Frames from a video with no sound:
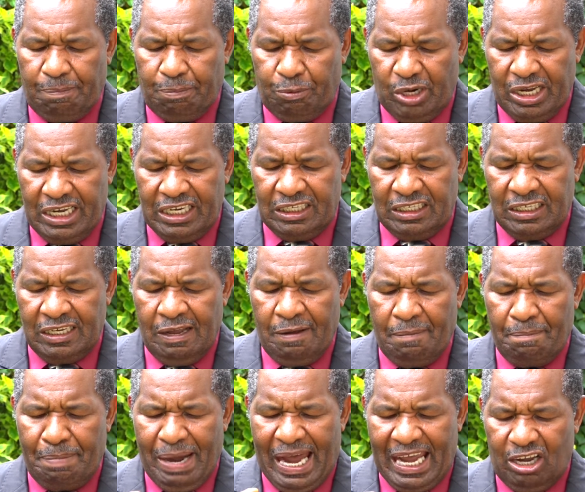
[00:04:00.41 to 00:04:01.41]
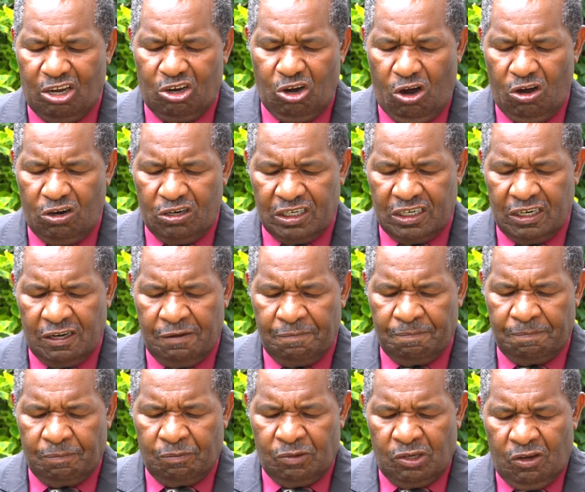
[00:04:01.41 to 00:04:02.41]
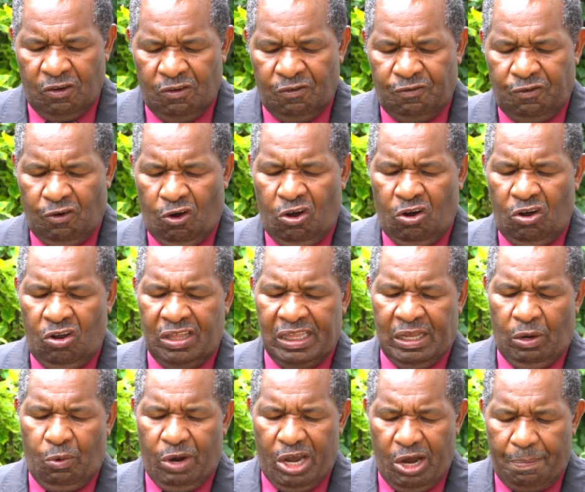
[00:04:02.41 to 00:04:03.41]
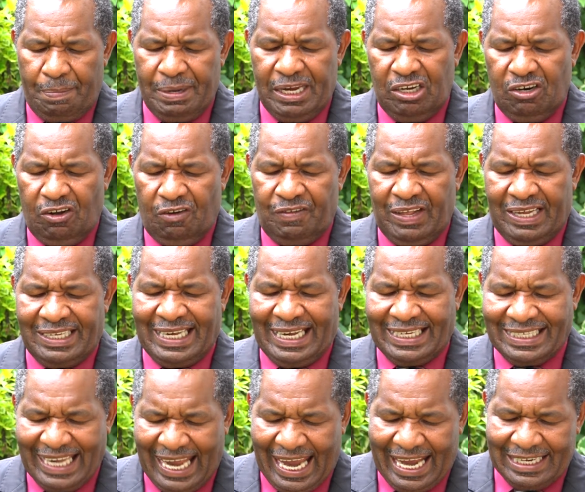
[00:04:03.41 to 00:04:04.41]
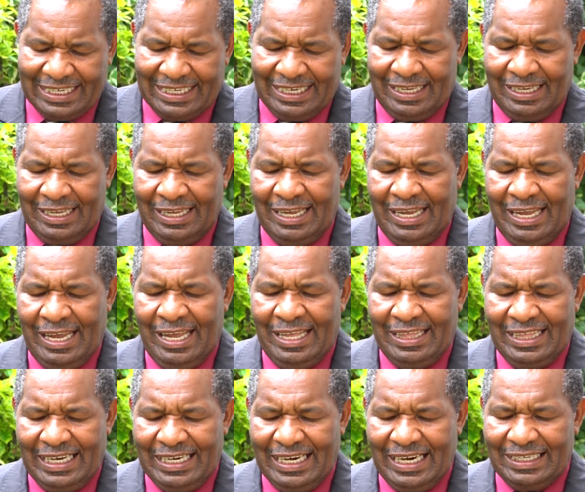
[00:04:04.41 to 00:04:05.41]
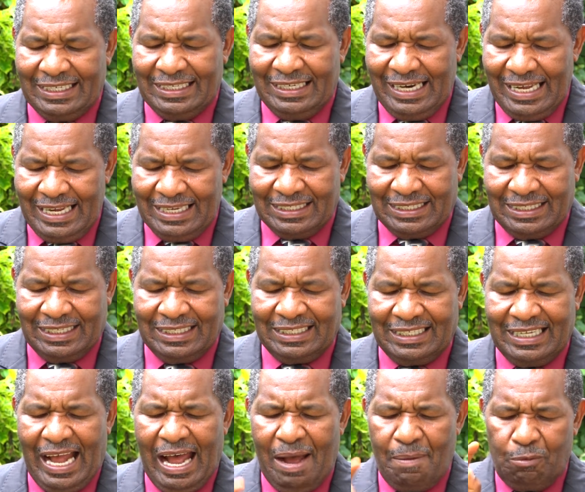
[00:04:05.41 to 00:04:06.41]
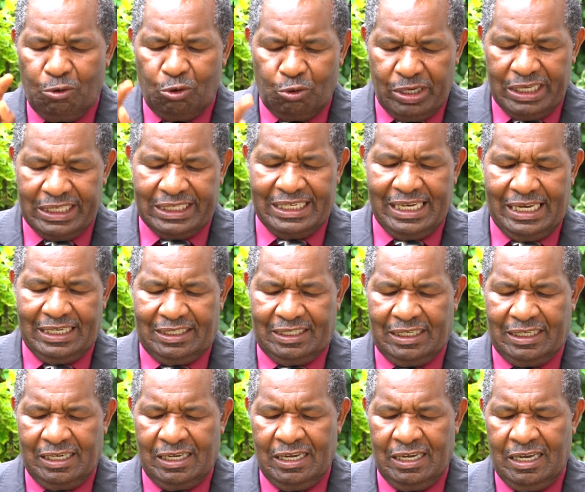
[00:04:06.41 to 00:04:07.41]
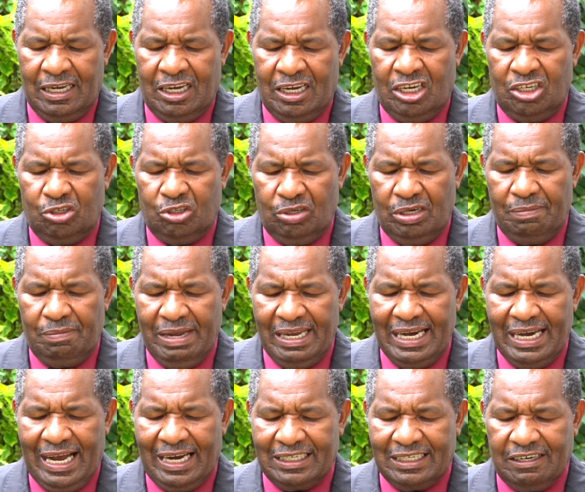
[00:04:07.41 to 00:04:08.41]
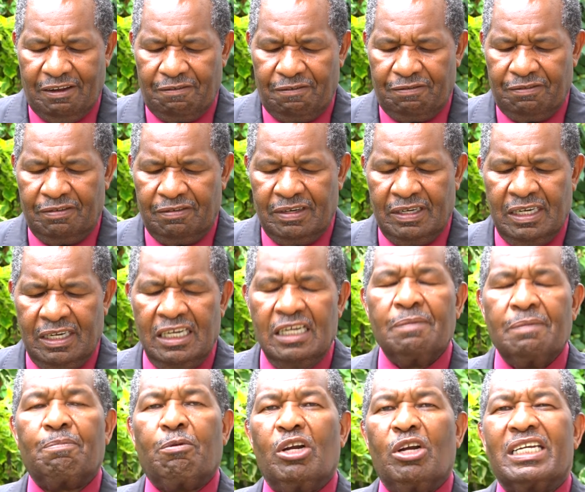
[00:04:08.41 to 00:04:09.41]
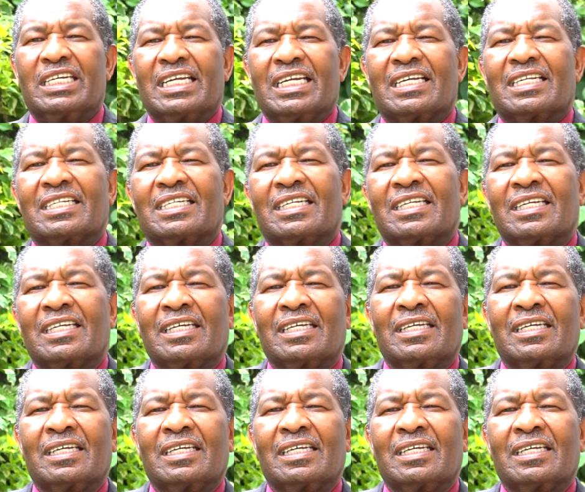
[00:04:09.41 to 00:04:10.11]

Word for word: place by God for the well-being of the society, then at least some Christians should remain active in politics